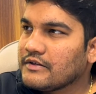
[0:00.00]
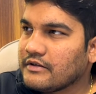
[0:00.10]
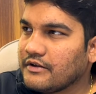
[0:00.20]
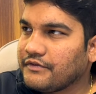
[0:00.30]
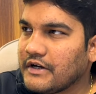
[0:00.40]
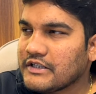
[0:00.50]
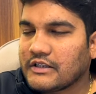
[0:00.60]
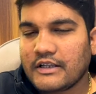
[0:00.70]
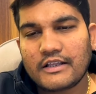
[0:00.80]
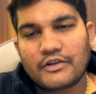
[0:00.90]
So the
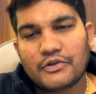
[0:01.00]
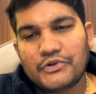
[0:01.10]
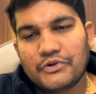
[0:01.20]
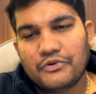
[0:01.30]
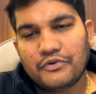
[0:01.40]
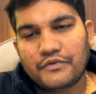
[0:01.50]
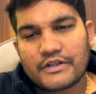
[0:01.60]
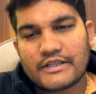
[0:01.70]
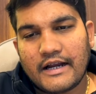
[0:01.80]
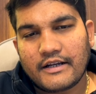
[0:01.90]
first thing that you should do
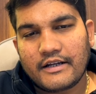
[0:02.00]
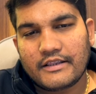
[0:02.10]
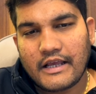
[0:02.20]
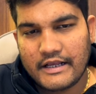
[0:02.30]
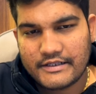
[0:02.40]
for Saturn in the